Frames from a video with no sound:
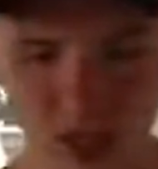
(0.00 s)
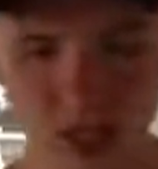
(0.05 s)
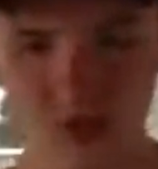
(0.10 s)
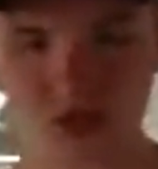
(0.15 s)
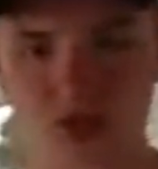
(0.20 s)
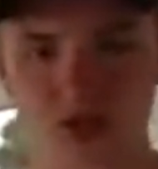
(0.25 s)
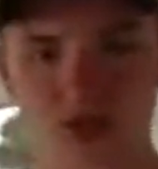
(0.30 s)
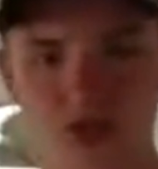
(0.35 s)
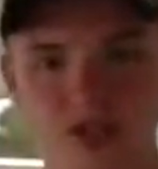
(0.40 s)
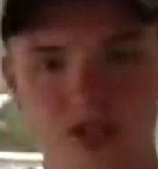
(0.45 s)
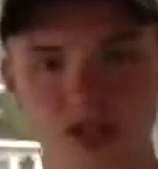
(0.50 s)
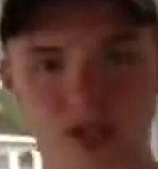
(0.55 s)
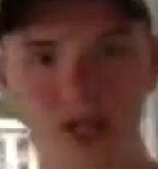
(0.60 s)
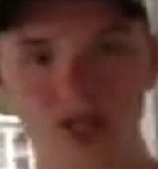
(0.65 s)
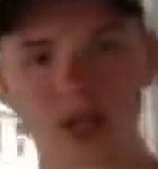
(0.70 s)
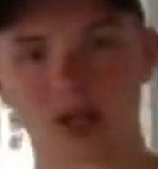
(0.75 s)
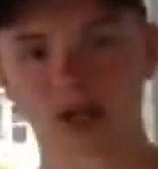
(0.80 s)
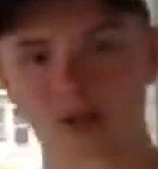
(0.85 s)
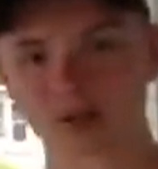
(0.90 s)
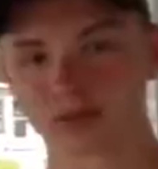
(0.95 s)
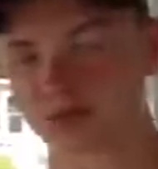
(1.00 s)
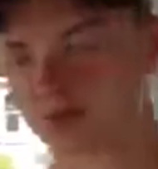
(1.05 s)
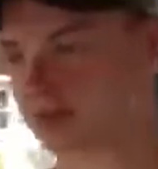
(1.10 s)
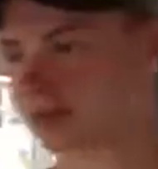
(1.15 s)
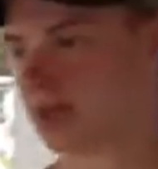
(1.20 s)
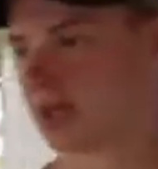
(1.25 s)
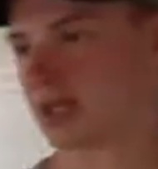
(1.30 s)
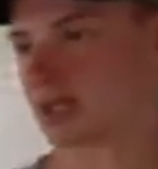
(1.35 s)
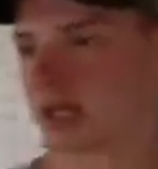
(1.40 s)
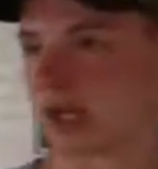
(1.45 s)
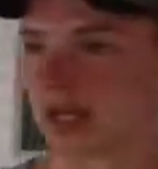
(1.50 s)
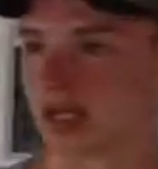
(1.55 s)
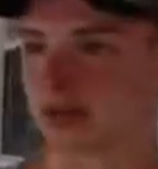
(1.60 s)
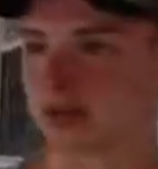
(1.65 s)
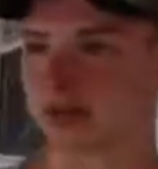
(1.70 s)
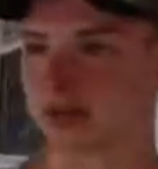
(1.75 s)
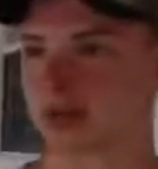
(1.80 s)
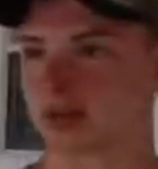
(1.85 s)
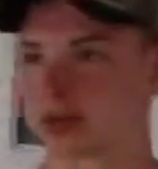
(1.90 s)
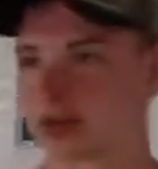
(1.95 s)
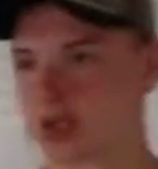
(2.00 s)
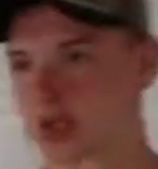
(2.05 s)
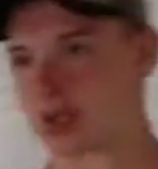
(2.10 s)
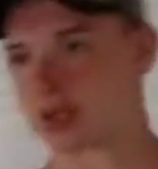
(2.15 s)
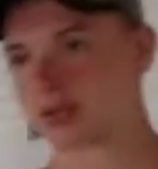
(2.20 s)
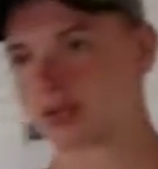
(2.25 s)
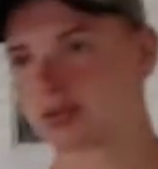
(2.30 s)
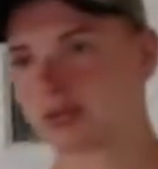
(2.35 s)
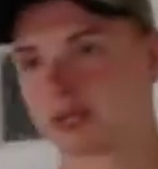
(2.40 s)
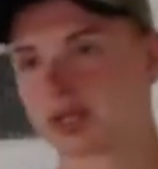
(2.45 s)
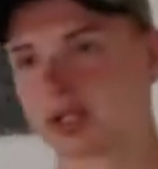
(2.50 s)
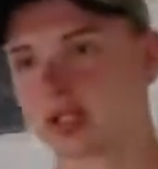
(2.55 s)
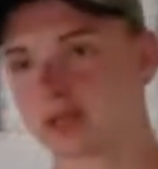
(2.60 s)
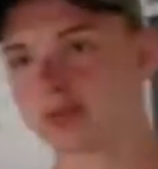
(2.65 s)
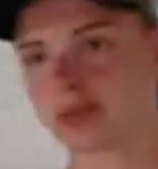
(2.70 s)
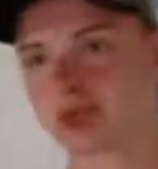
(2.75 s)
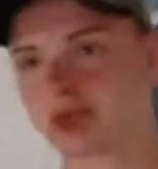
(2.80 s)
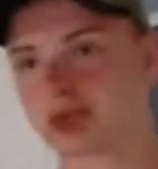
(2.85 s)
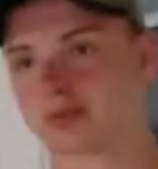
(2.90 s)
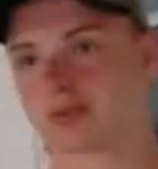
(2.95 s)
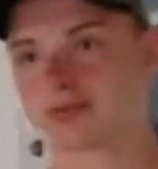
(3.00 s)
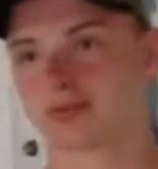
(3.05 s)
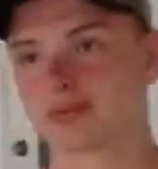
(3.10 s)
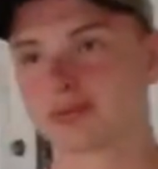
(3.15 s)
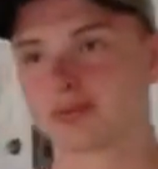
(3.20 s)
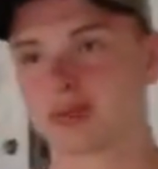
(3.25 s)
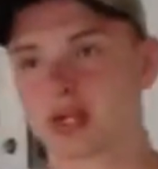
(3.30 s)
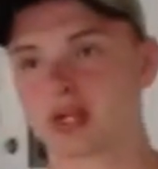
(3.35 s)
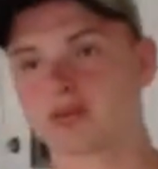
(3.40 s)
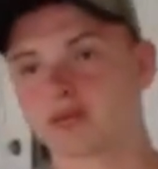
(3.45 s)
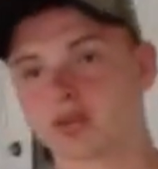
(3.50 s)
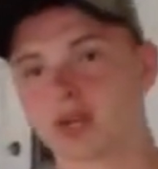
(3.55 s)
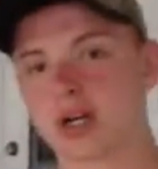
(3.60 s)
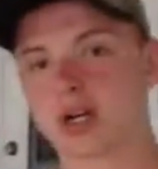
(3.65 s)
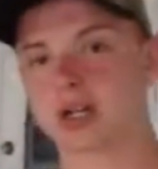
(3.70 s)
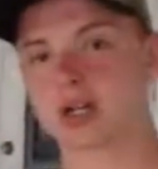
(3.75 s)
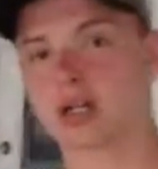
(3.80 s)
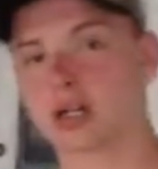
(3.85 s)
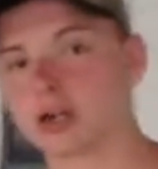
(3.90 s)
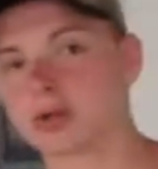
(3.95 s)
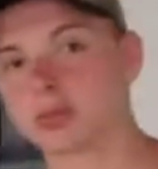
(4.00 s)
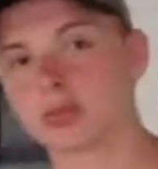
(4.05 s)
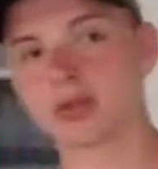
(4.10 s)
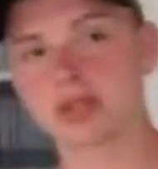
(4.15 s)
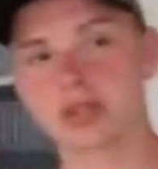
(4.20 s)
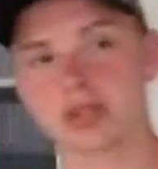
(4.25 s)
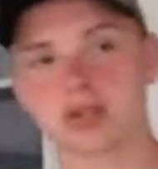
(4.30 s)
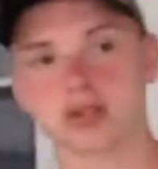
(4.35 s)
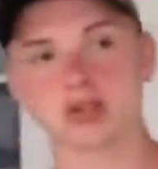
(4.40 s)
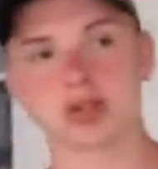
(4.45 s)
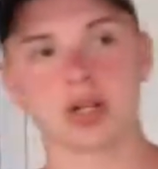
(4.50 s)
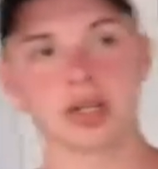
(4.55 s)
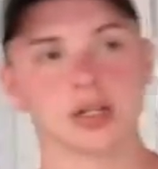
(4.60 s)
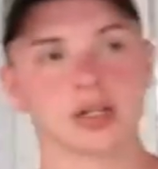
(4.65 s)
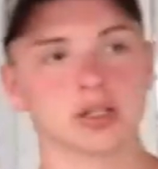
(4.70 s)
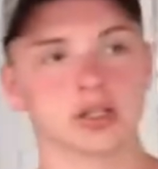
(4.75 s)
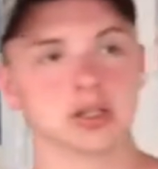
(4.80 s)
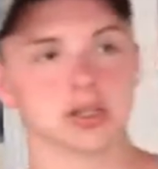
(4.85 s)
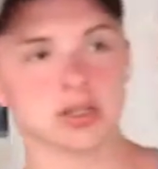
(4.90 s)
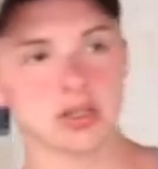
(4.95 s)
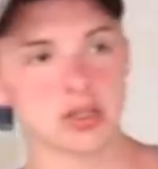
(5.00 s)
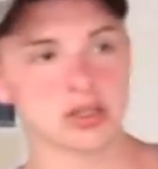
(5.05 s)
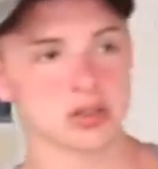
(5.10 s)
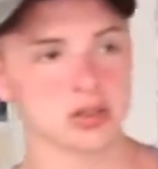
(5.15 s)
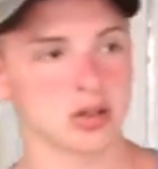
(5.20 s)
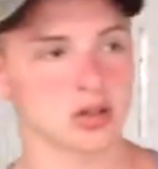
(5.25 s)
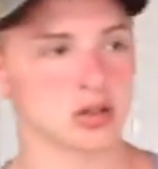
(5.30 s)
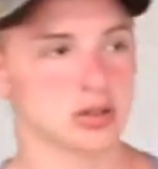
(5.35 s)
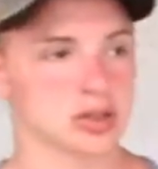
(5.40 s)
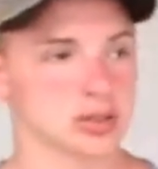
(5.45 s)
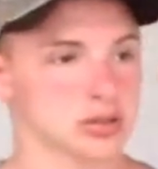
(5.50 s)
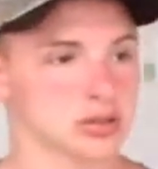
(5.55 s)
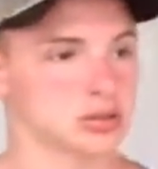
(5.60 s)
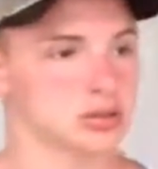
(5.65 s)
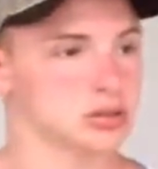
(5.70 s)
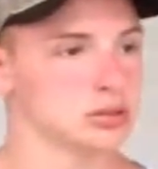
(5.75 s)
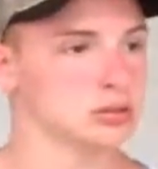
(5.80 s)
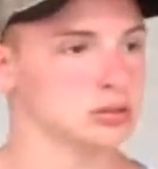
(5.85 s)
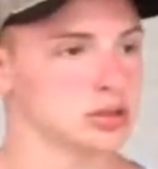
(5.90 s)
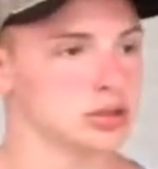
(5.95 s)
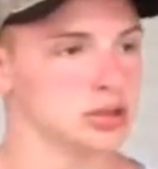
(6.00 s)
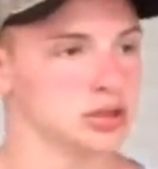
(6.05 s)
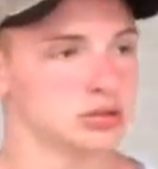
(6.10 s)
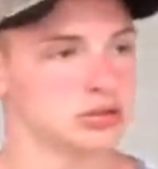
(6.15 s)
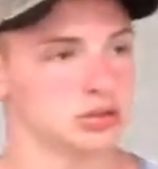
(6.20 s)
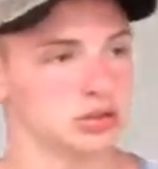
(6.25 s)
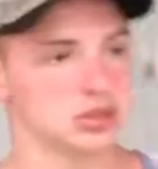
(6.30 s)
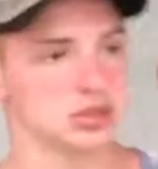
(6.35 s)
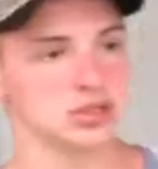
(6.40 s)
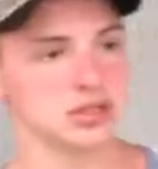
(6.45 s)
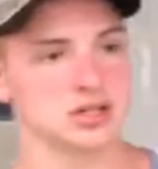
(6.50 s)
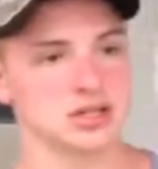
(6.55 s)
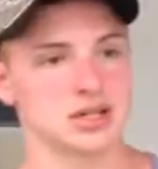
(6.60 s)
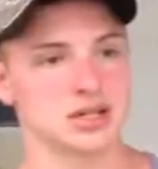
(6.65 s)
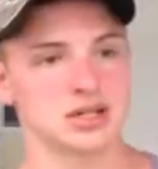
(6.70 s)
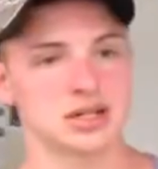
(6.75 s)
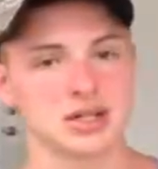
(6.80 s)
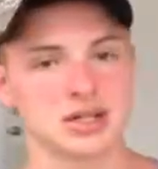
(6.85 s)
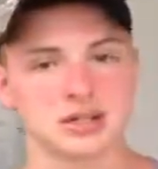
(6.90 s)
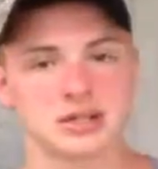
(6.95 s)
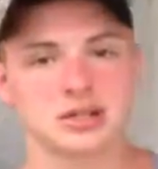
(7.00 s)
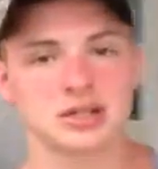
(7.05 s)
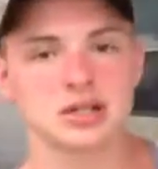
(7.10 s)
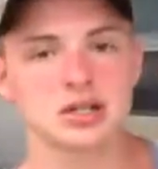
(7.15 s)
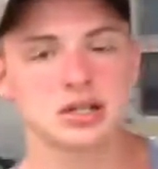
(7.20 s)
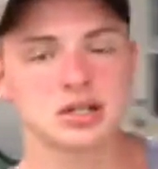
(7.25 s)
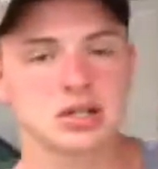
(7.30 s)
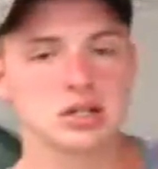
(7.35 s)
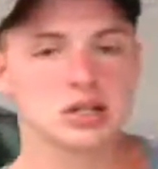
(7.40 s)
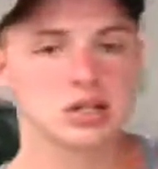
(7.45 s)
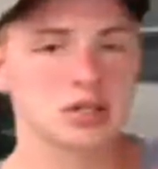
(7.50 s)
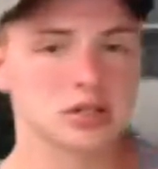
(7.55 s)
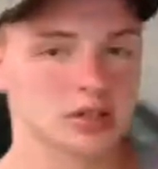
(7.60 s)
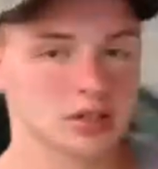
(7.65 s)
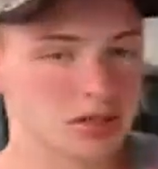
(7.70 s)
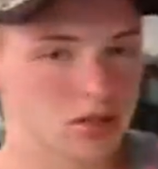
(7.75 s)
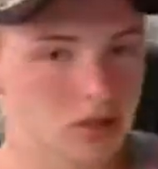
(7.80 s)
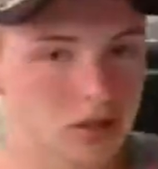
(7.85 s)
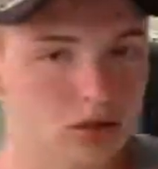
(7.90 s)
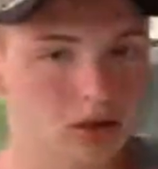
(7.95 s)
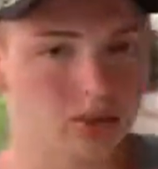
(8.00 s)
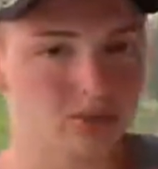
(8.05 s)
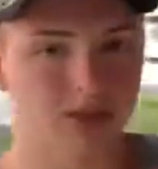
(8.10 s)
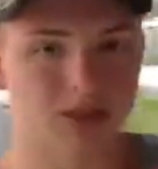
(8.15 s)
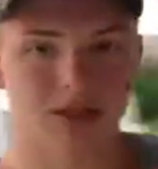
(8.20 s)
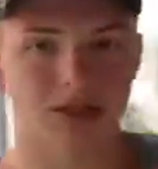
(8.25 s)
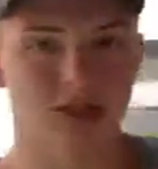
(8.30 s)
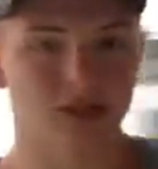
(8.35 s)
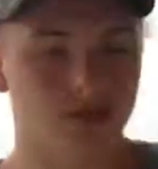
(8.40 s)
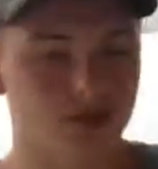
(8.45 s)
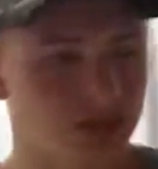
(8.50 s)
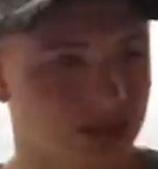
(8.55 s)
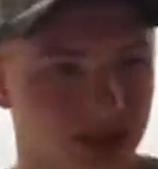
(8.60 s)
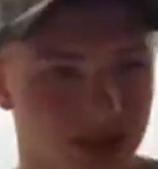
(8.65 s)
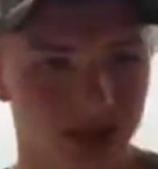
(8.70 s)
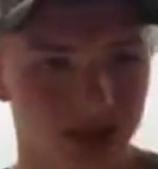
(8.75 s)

I'll just stay out and not even try anymore. I tried helping and tried talking to her but she won't listen I guess so I'm not even